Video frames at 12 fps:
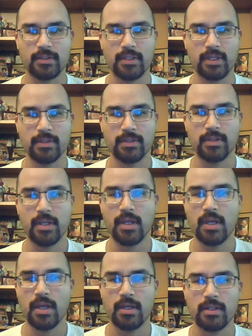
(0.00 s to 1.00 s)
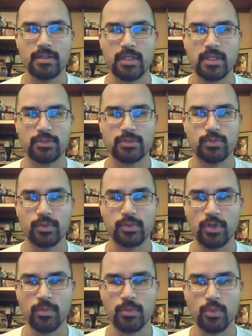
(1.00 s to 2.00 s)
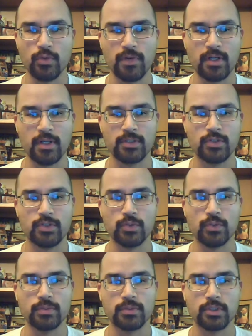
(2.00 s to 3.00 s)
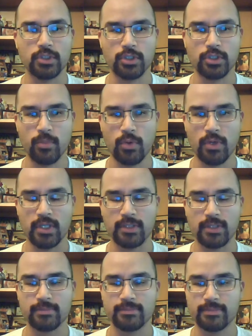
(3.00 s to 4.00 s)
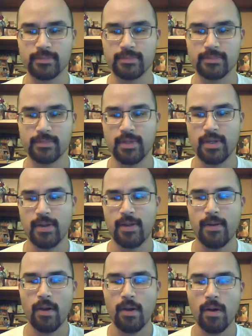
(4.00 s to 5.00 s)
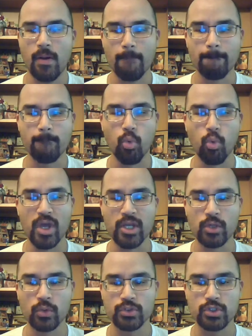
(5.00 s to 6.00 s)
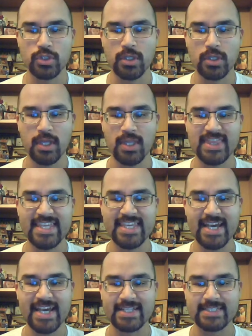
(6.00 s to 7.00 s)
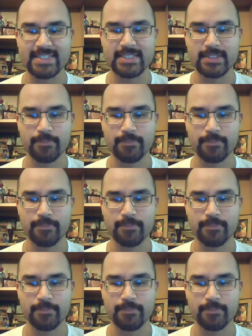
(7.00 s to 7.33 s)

Okay. Next, we're going to move on to good morning. Buenos días.